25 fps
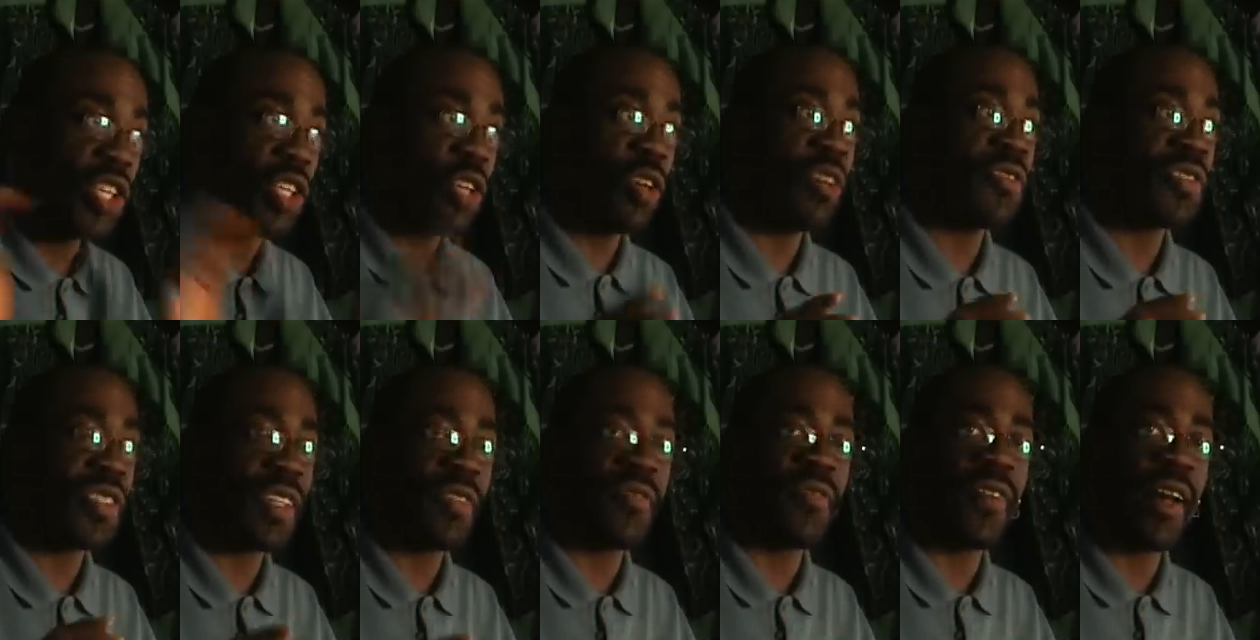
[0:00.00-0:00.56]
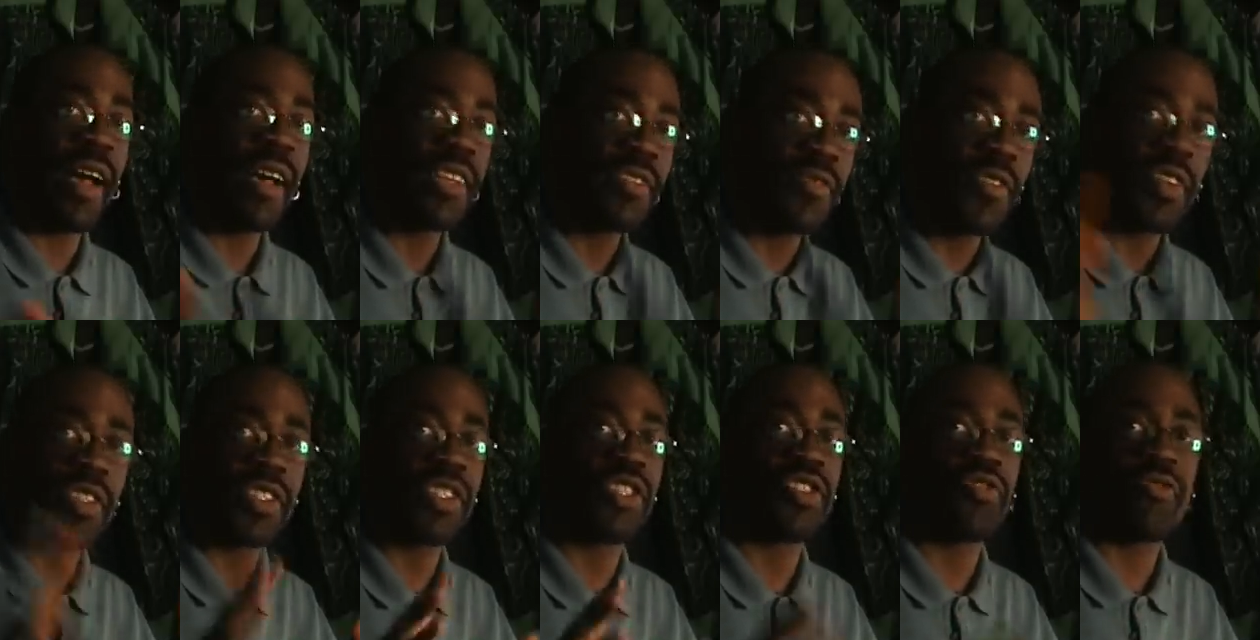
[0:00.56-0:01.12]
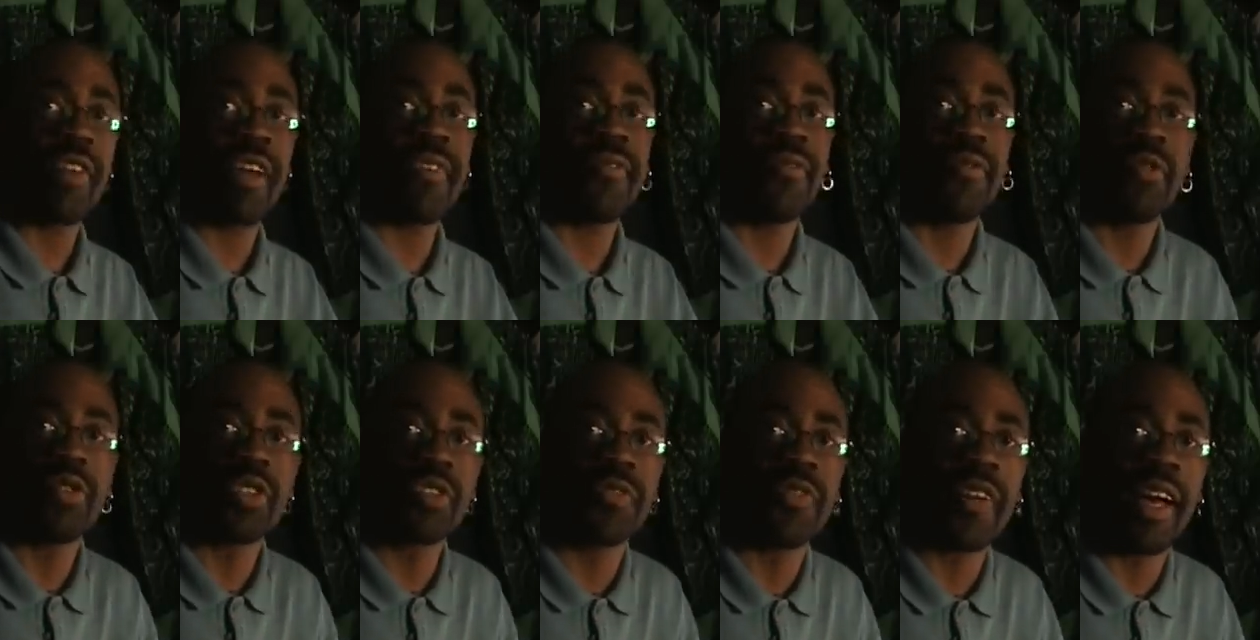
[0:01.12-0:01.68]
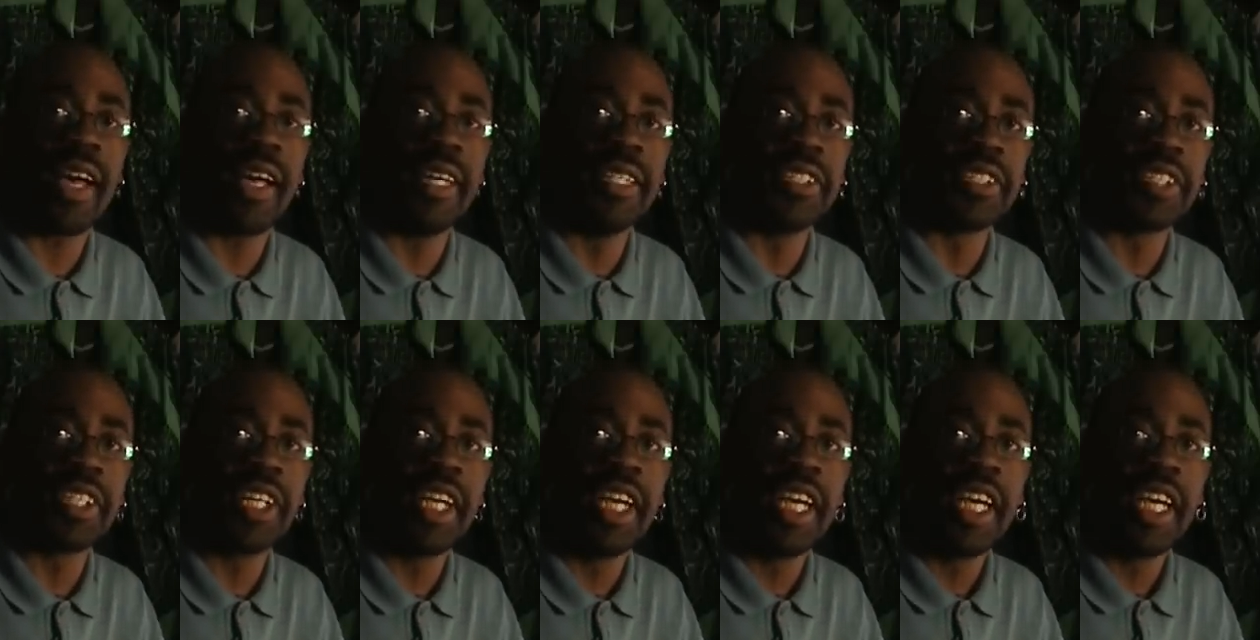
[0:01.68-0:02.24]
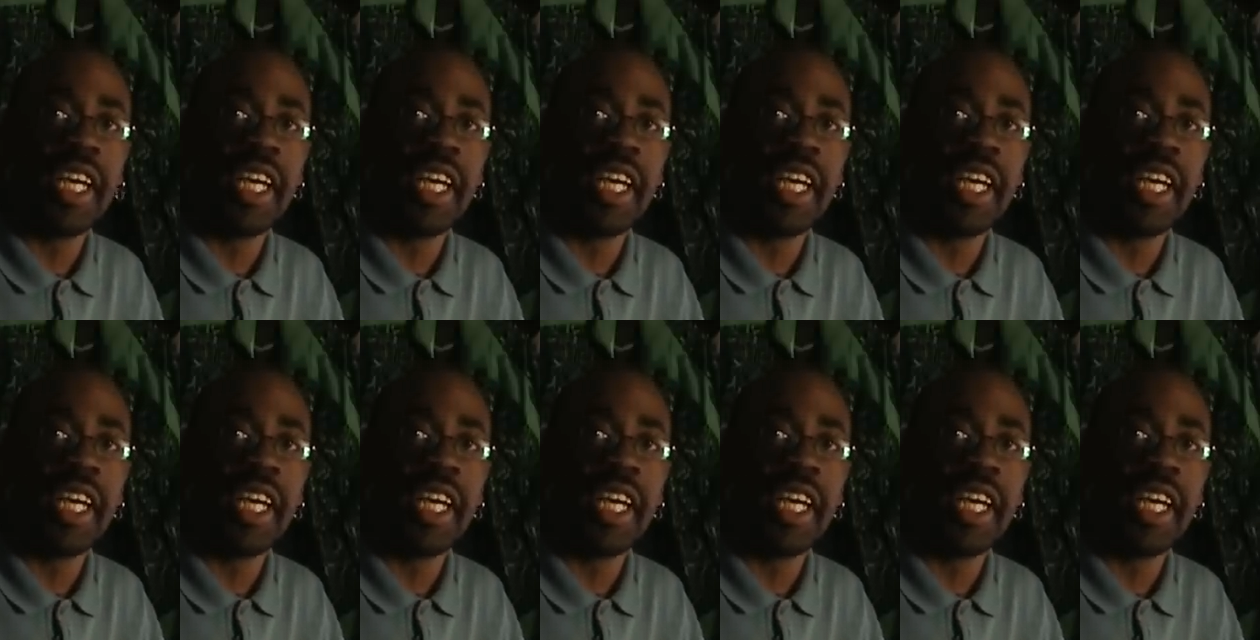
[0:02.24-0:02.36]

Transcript: UFC fighters versus Strikeforce fighters.